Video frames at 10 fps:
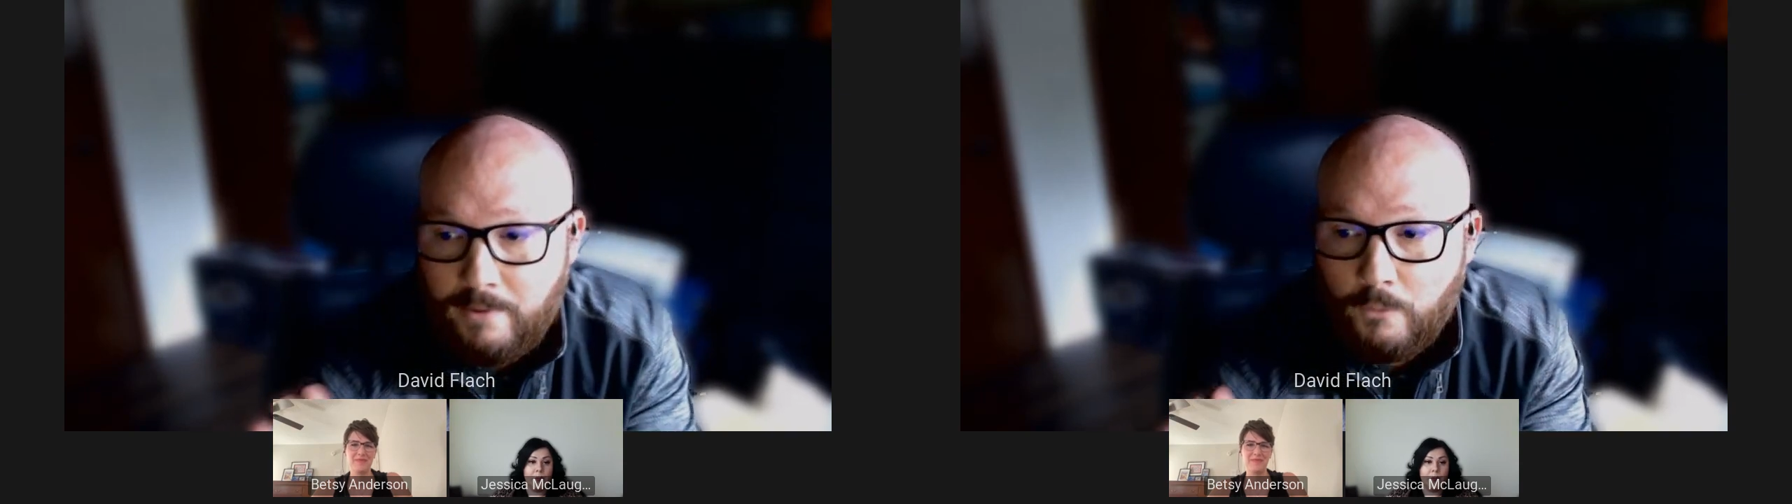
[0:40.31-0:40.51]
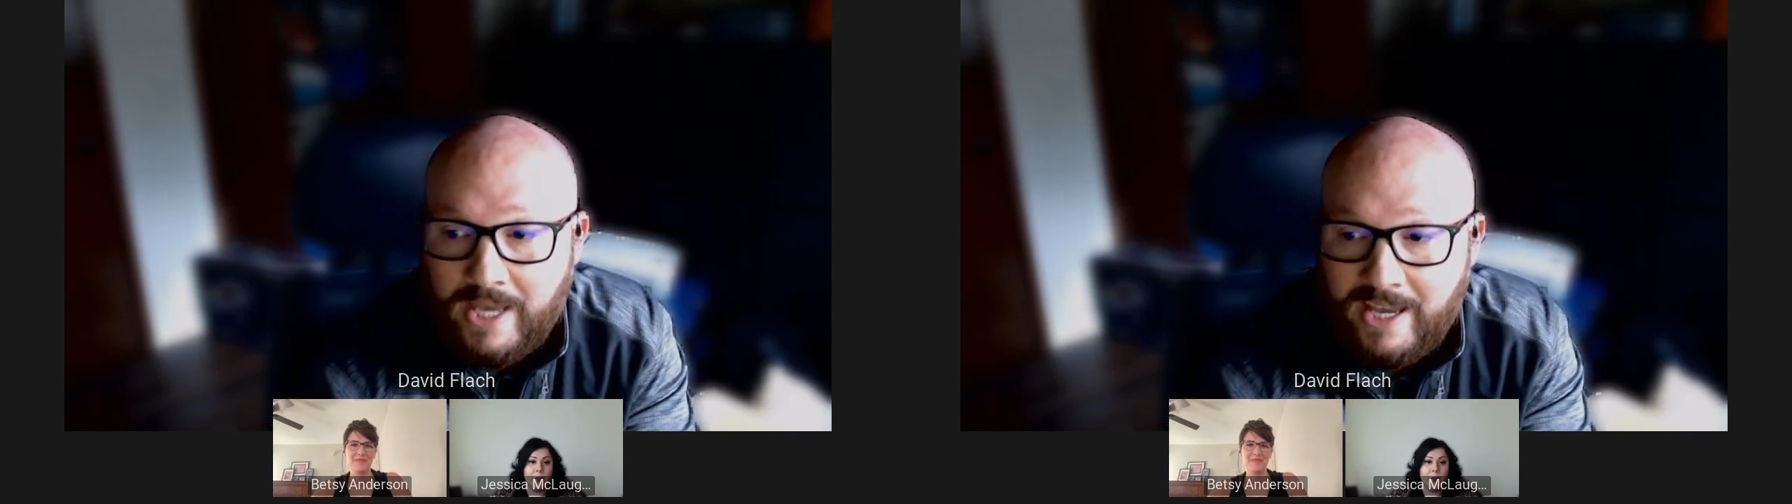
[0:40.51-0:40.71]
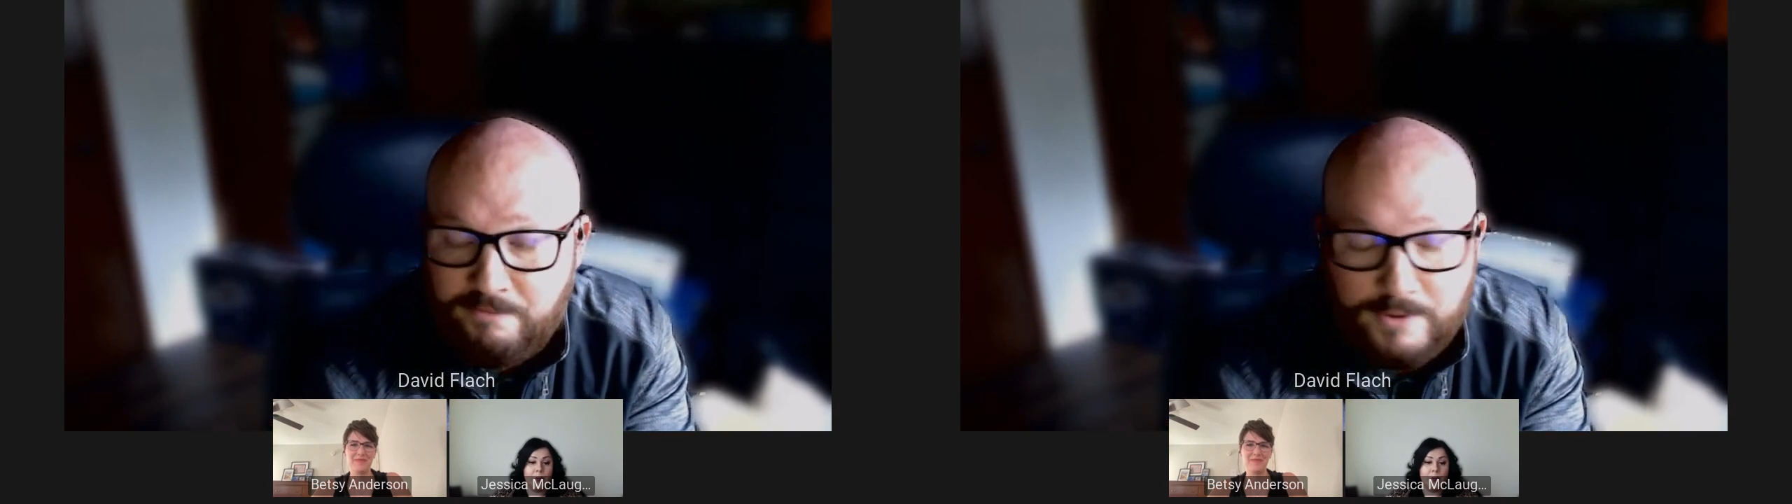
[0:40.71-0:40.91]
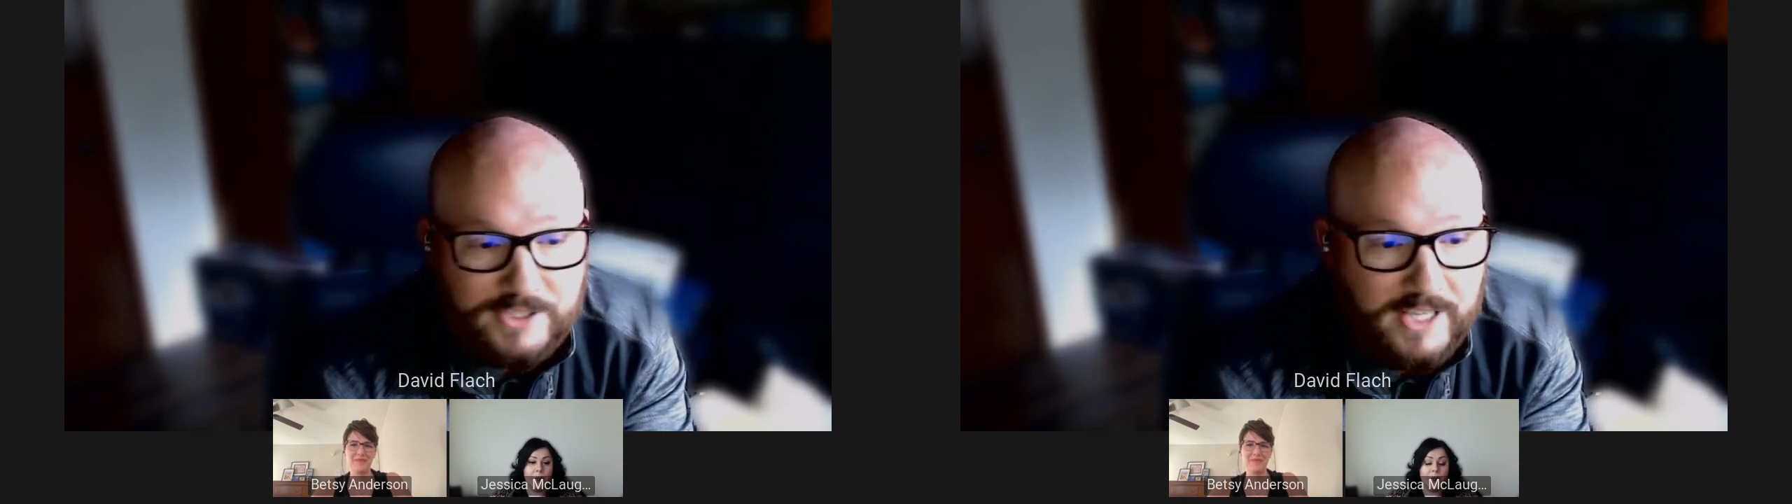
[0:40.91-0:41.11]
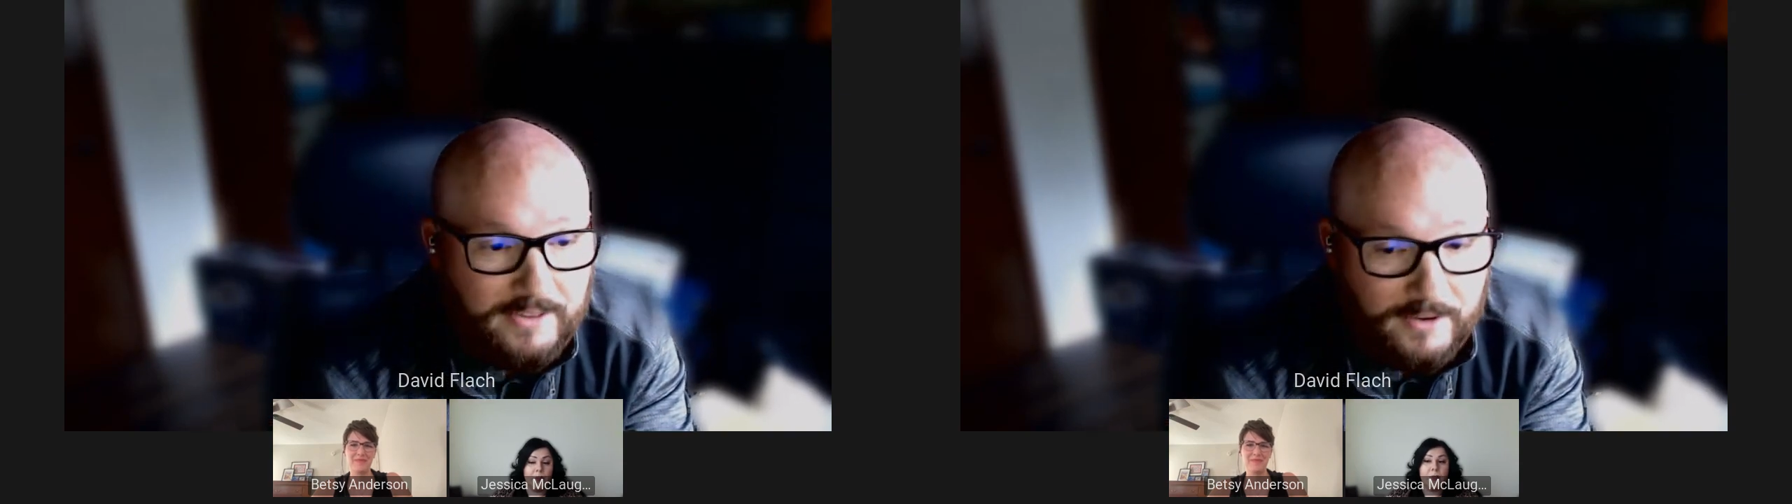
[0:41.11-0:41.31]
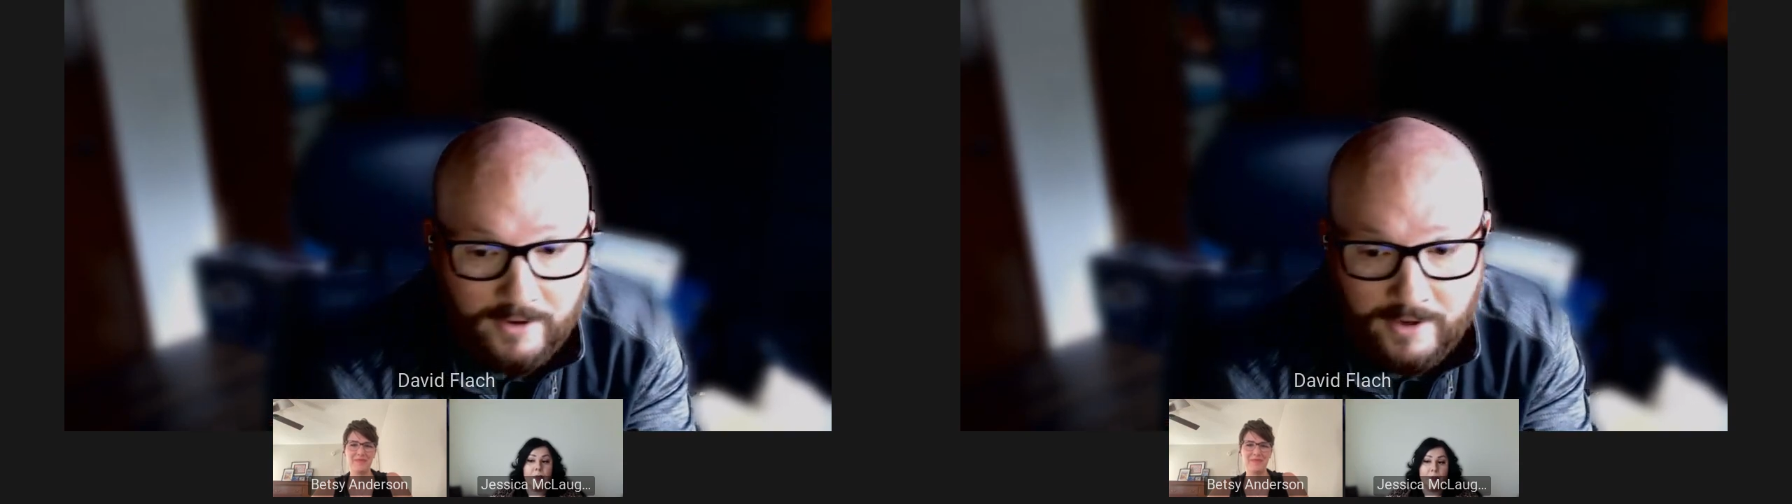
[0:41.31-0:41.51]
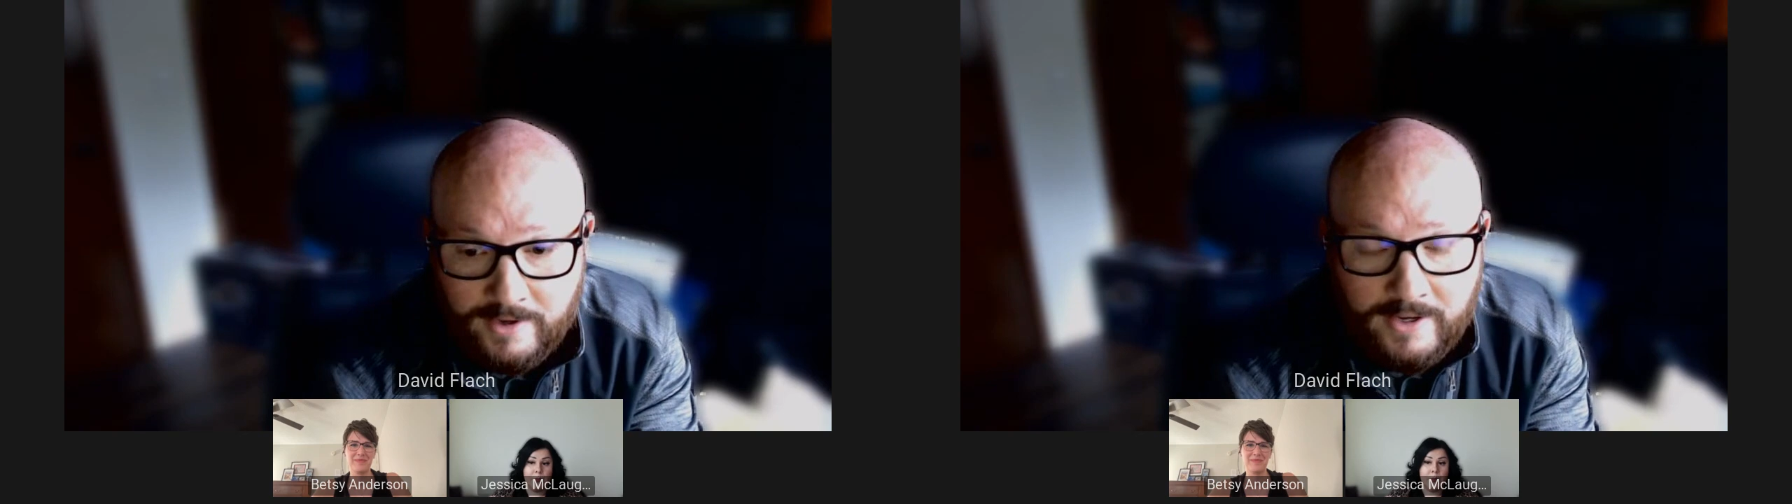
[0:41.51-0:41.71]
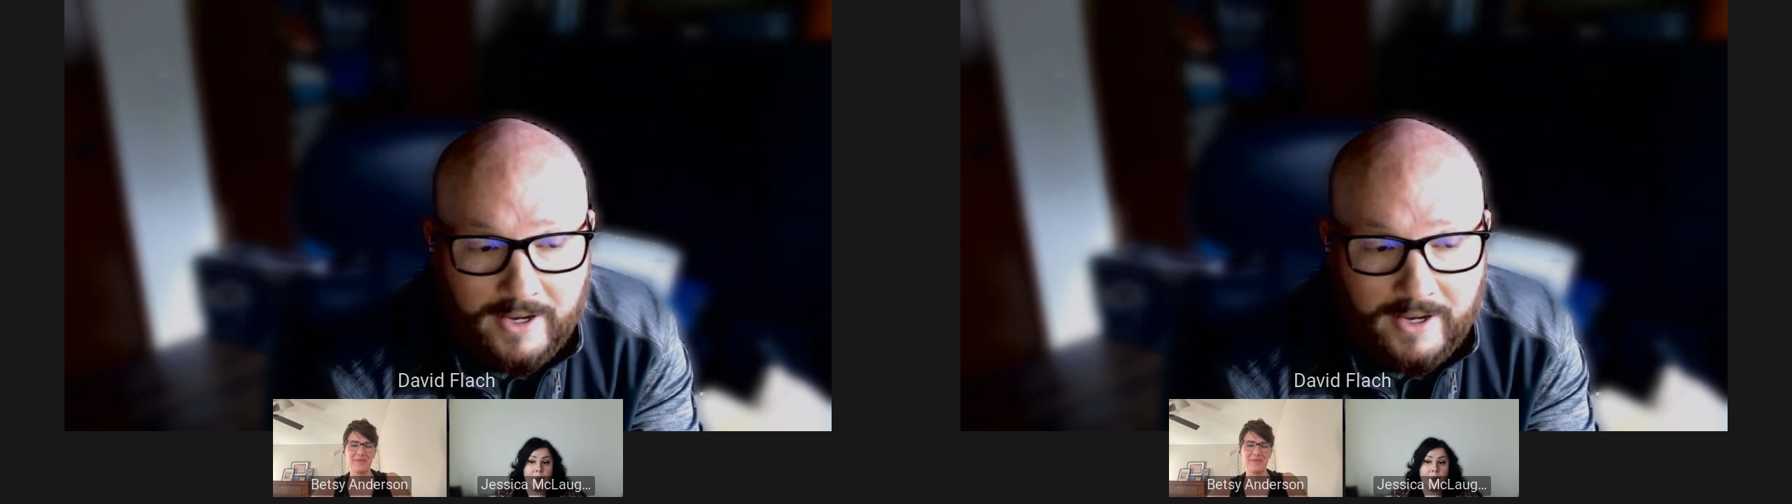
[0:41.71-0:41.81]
but we have put together